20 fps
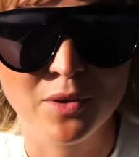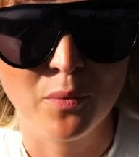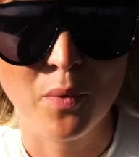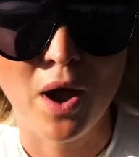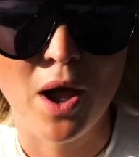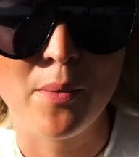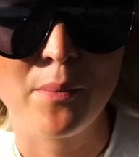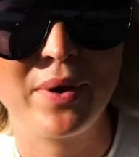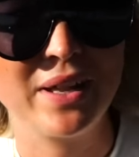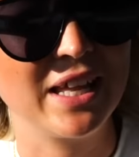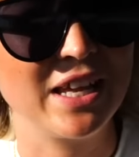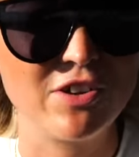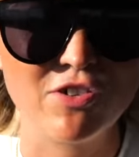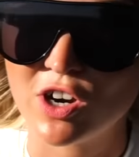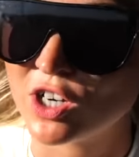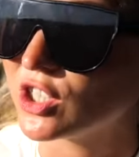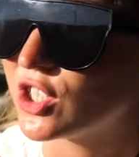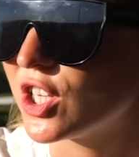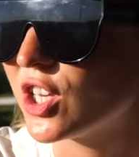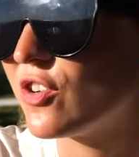the wine, where they
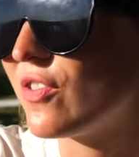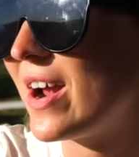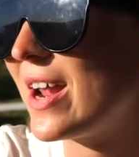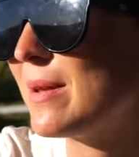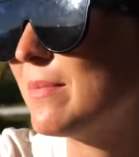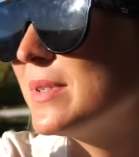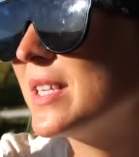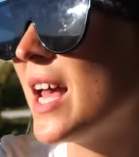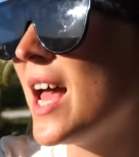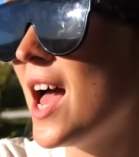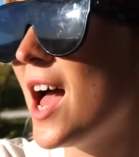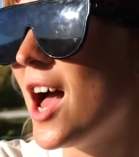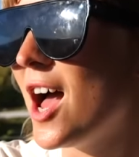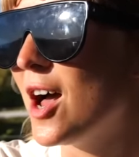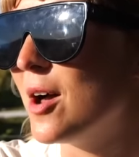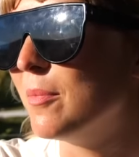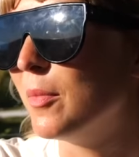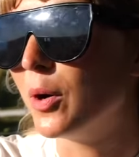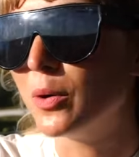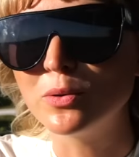crush the grapes.
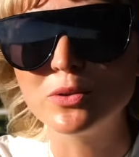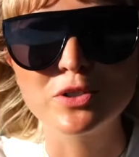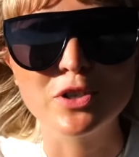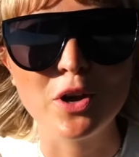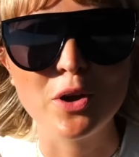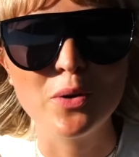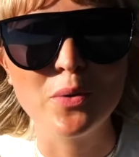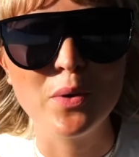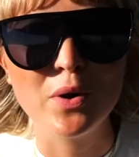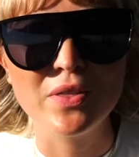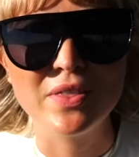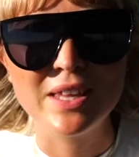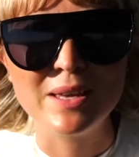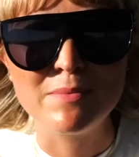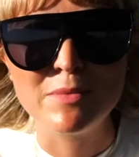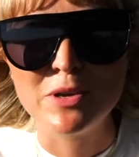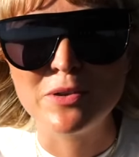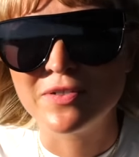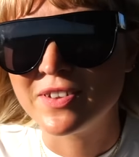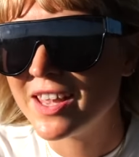Also the
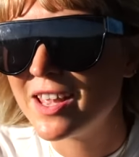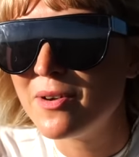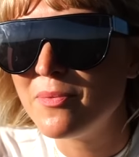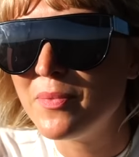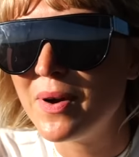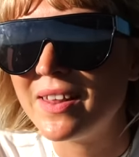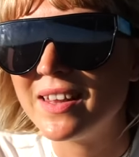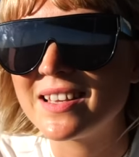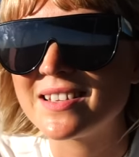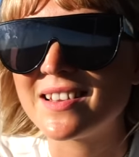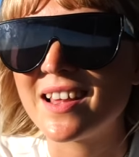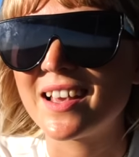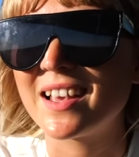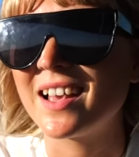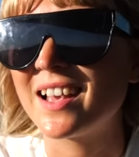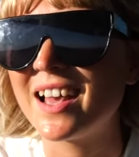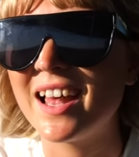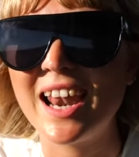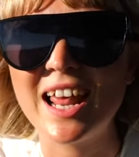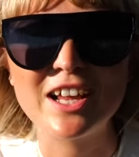museum where there's like a
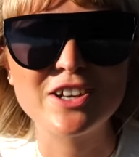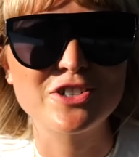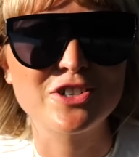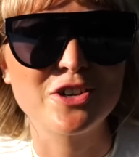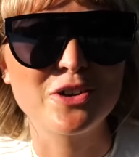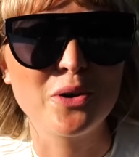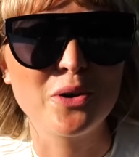collection